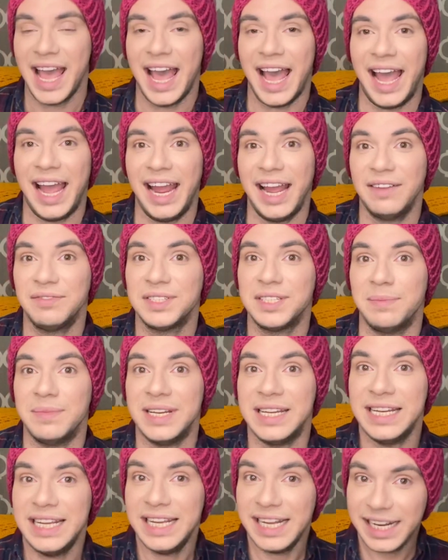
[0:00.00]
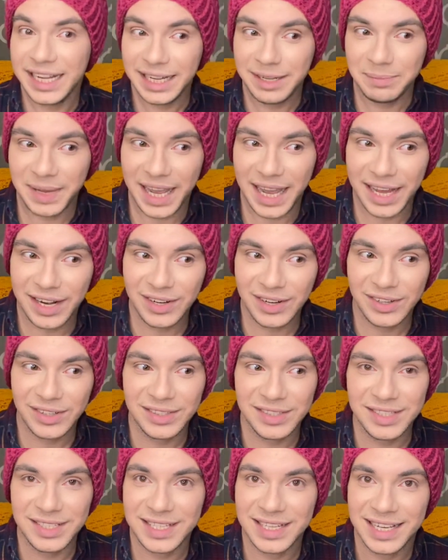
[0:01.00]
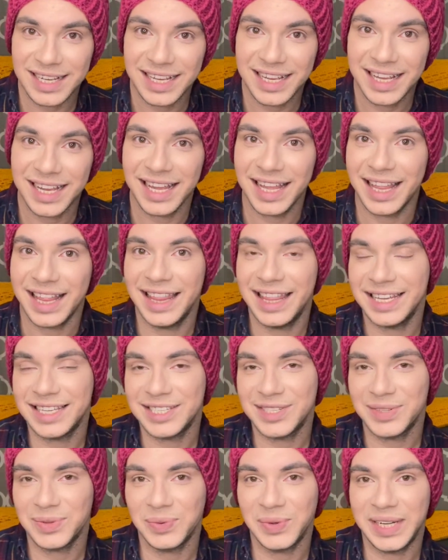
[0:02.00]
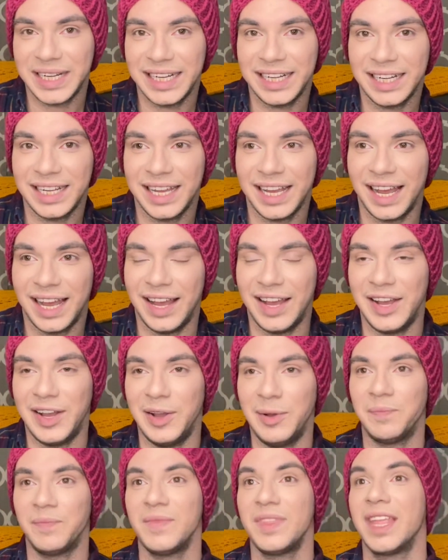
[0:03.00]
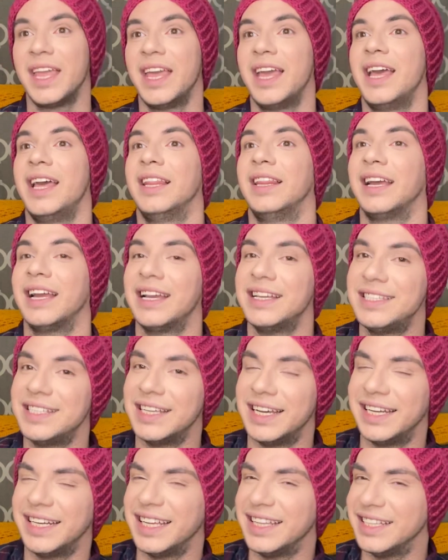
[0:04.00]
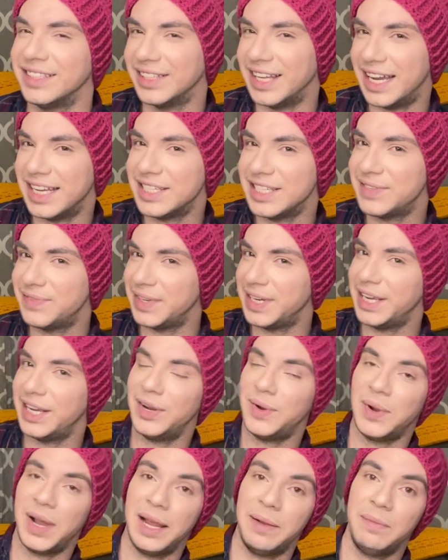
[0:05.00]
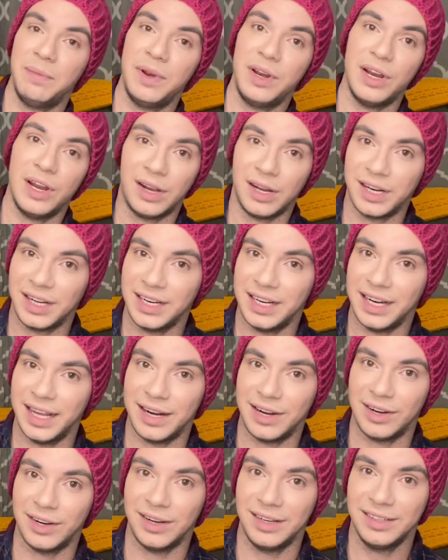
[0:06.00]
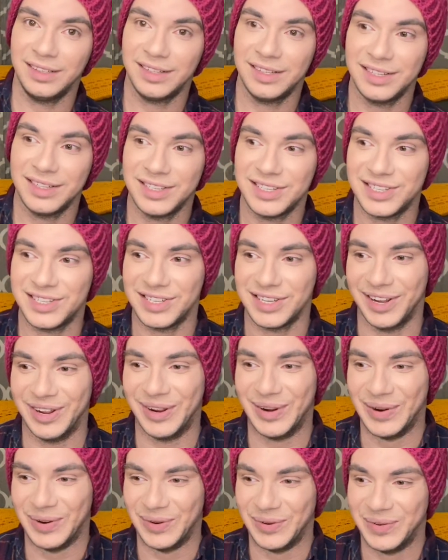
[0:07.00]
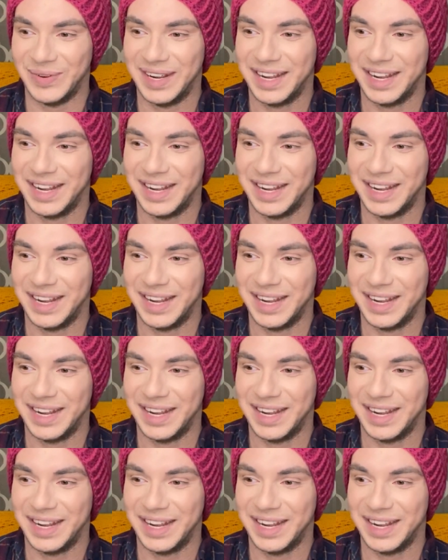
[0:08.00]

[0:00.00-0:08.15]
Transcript: I have some knitting patterns this week. Um, like I said in the last video, I'm not a knitter, so